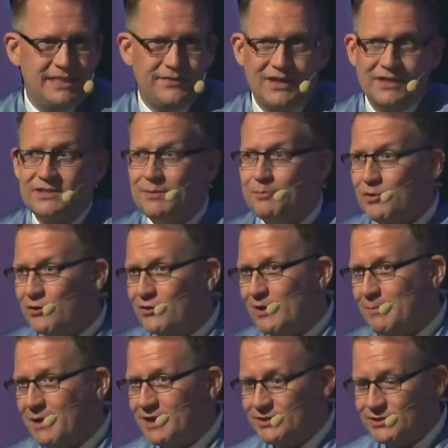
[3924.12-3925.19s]
thanks to the
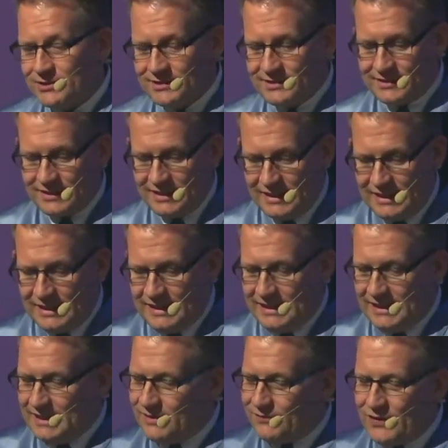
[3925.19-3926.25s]
program managers,
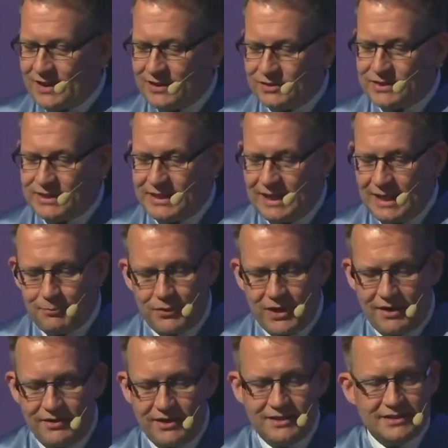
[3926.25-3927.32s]
the faculty
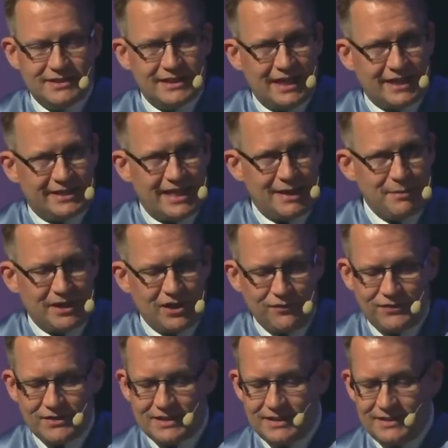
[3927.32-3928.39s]
librarians, the academic
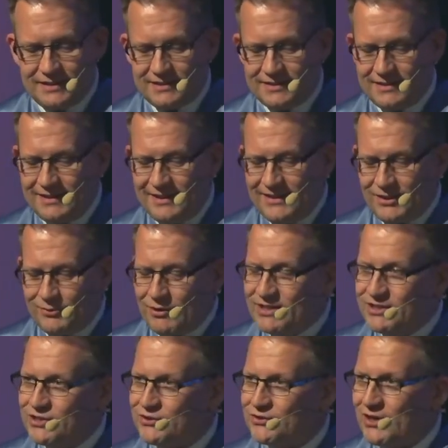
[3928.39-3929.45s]
offices, the
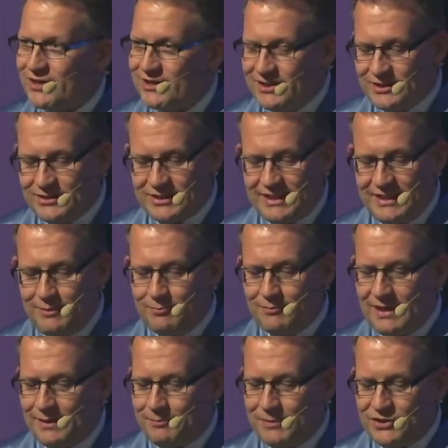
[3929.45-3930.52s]
registrar and her
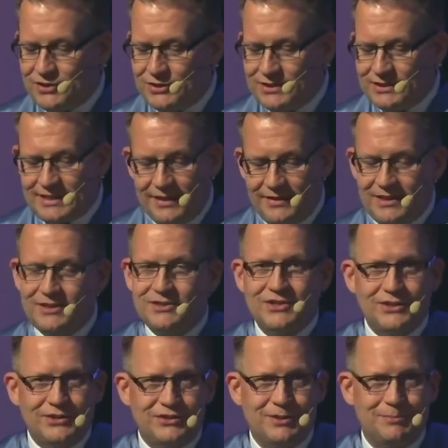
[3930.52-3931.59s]
team, admissions and the
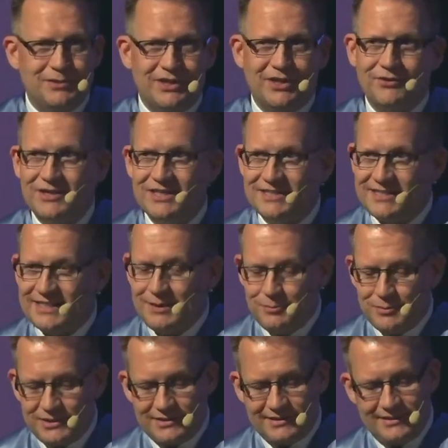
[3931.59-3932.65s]
internship and careers
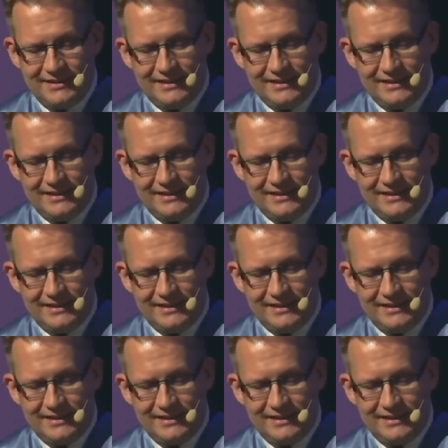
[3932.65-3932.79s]
teams.